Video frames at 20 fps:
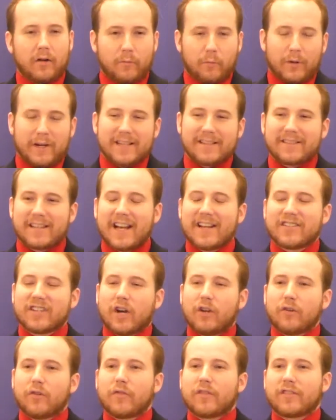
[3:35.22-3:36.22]
when it says
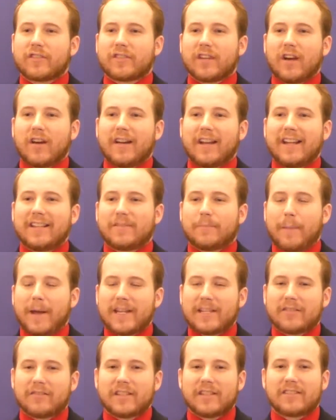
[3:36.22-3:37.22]
under the sun, it's
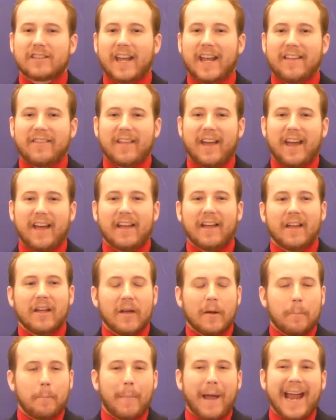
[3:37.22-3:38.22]
basically saying
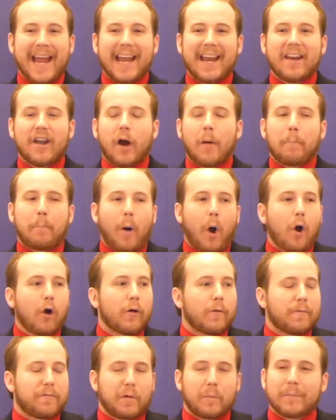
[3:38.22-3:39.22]
that man
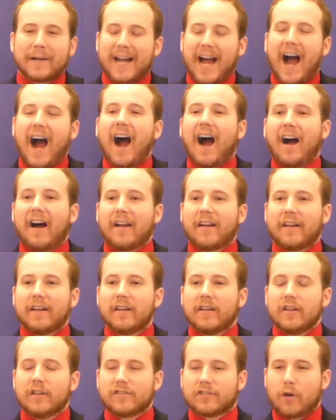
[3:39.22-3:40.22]
apart from
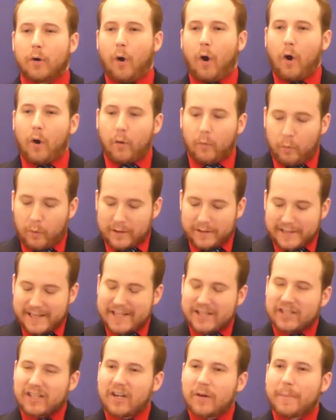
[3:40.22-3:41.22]
God so all, what
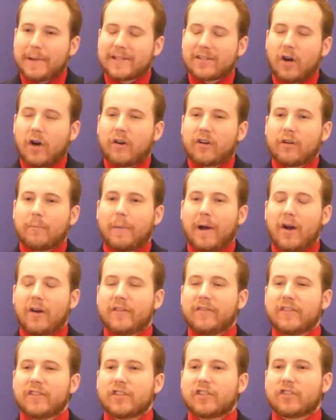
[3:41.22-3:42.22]
he's going to be talking
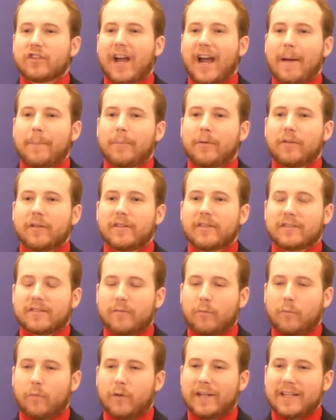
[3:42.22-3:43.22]
about in this chapter is
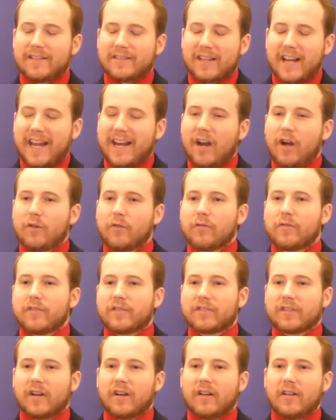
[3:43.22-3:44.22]
when he's saying under the
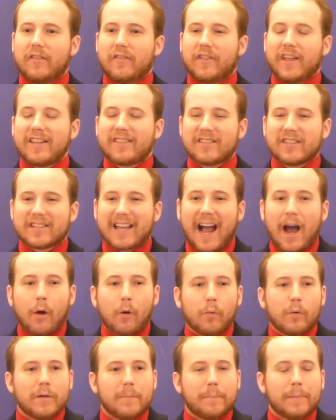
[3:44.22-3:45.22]
sun, this is
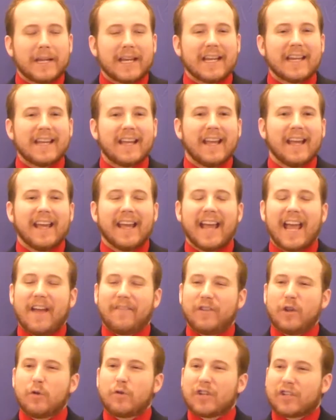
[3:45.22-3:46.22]
how it would be
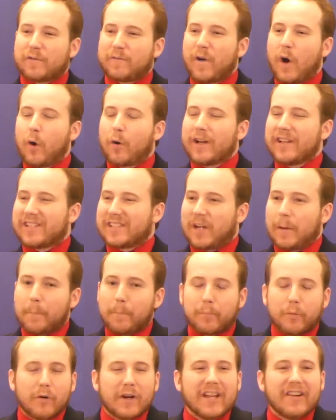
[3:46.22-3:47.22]
if you just focused
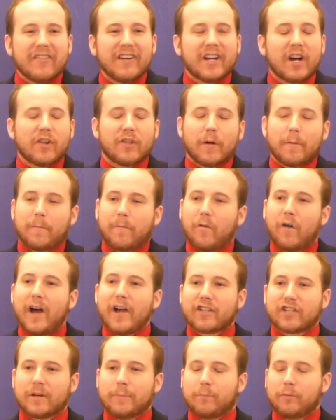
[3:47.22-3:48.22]
completely on the
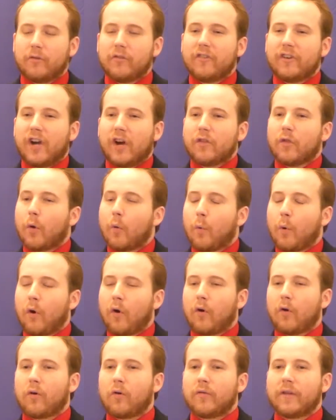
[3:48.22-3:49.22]
flesh, completely on the
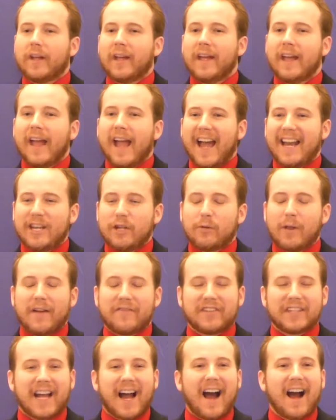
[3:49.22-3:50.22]
world, and you
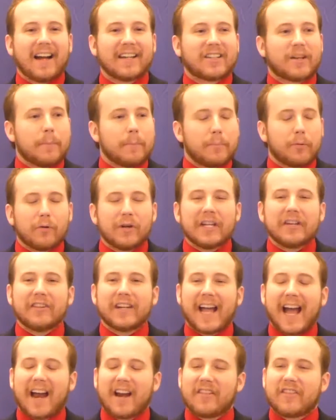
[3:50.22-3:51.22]
left God
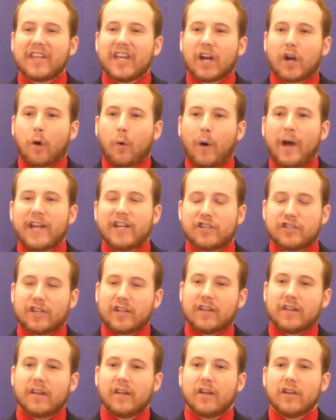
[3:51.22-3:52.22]
completely out of the
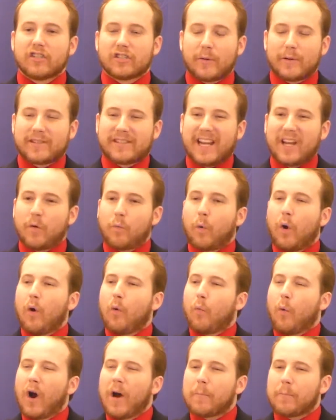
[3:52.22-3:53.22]
equation. So he's saying,
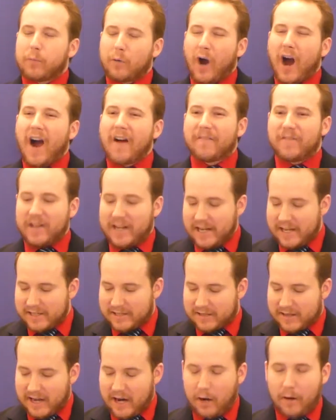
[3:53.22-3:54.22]
what, what profit
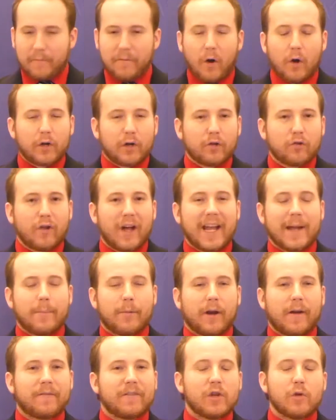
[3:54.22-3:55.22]
is there of all your
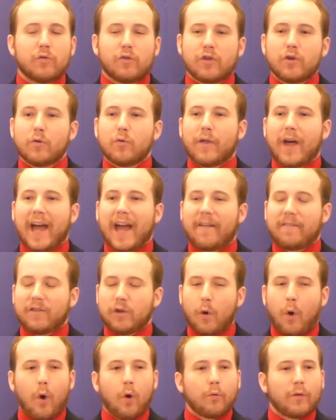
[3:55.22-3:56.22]
labor if you do that,
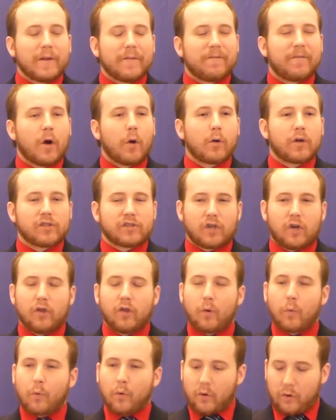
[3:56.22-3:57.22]
if you only focus
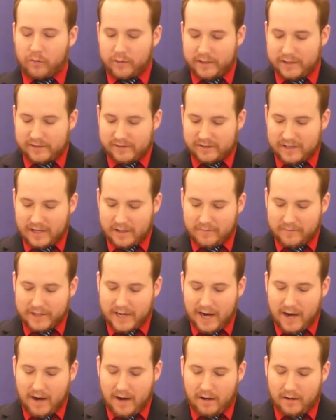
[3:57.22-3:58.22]
on the world instead
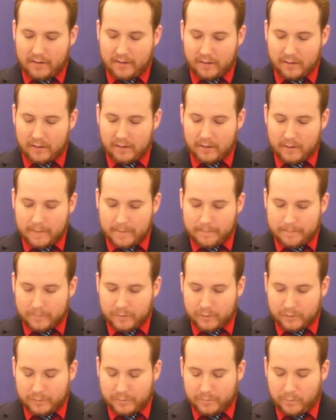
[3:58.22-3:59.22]
of God?
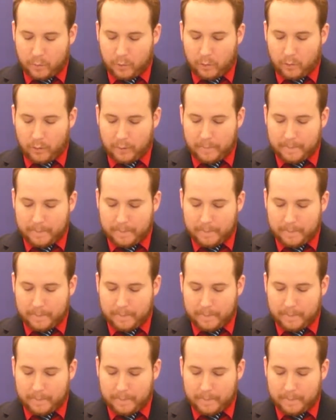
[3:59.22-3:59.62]
Verse 4,